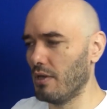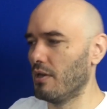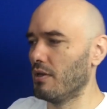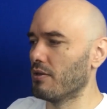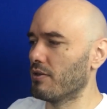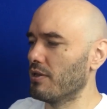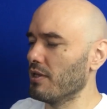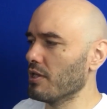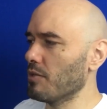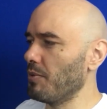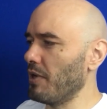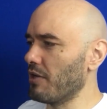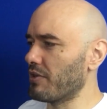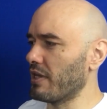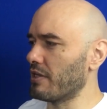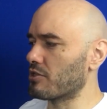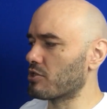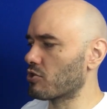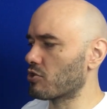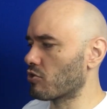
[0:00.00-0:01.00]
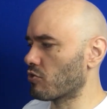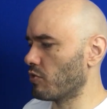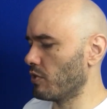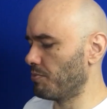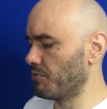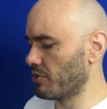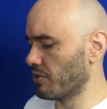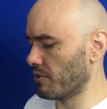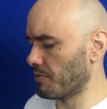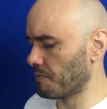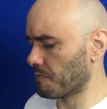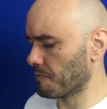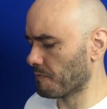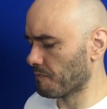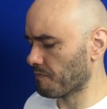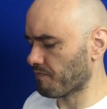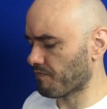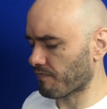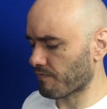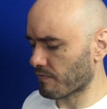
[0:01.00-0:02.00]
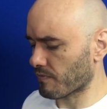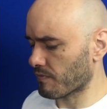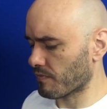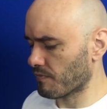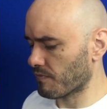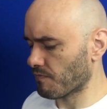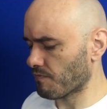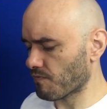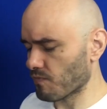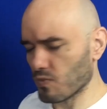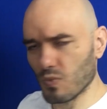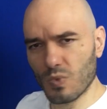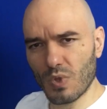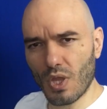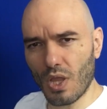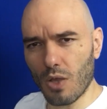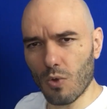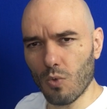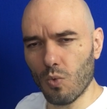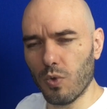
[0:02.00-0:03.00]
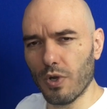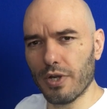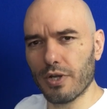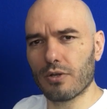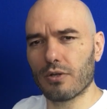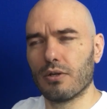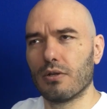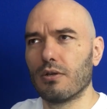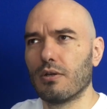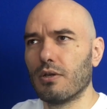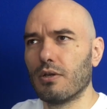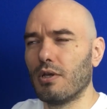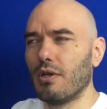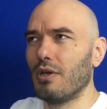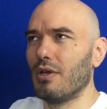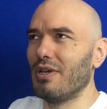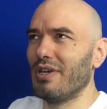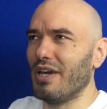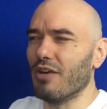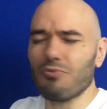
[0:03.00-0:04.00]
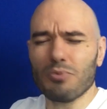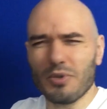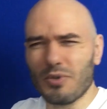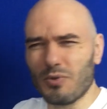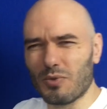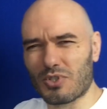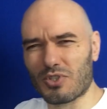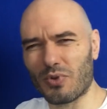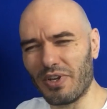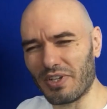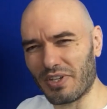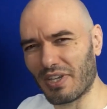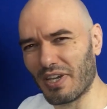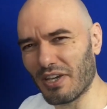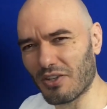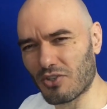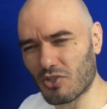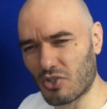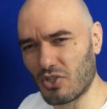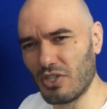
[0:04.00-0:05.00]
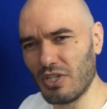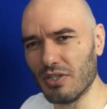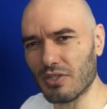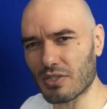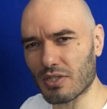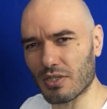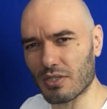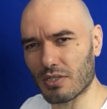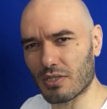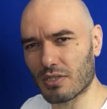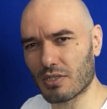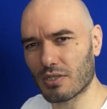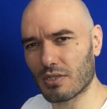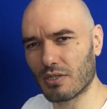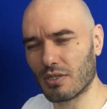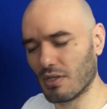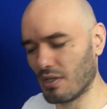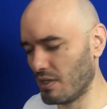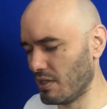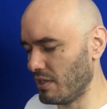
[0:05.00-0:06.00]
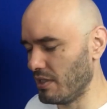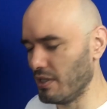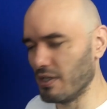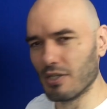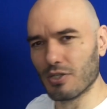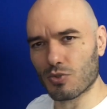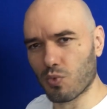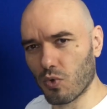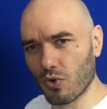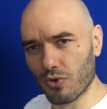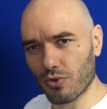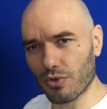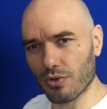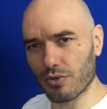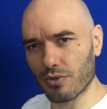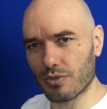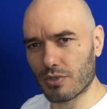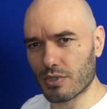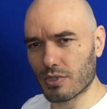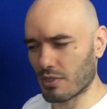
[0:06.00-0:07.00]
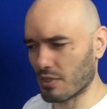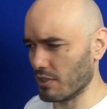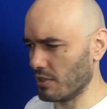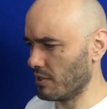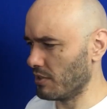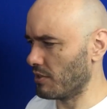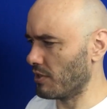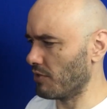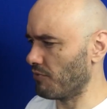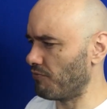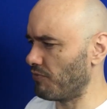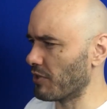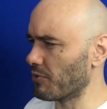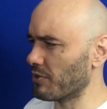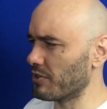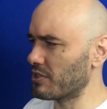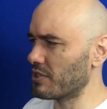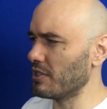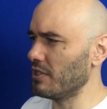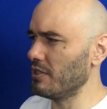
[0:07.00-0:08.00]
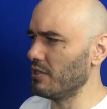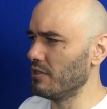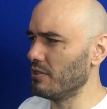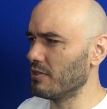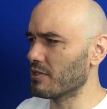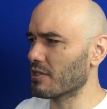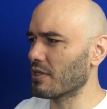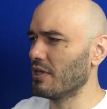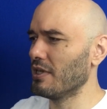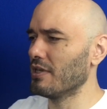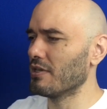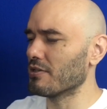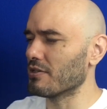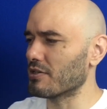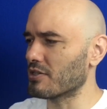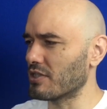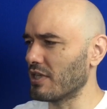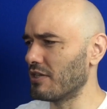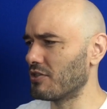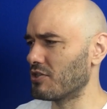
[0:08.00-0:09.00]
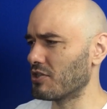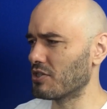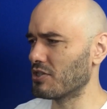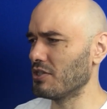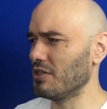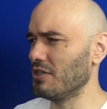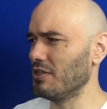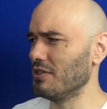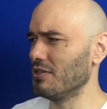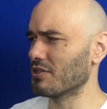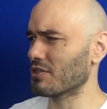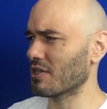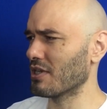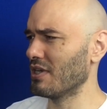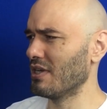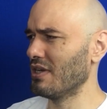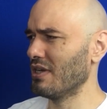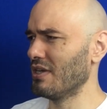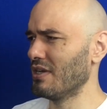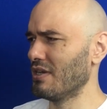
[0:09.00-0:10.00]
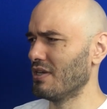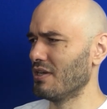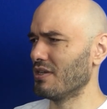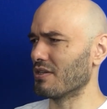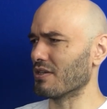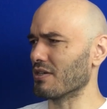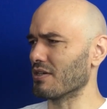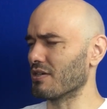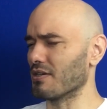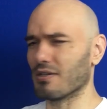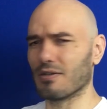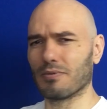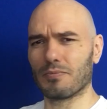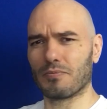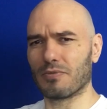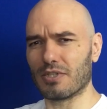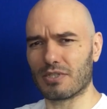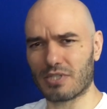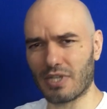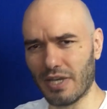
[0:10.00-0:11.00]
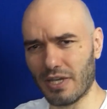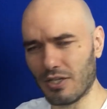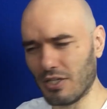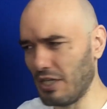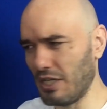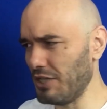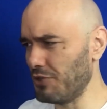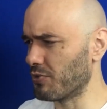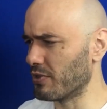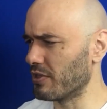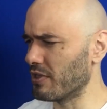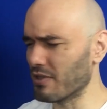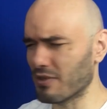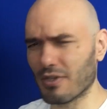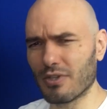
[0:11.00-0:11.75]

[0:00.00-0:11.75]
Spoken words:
Think about that scripture where everybody was trying to catch Jesus in his words. The Pharisees, the Sadducees, the Sanhedrin,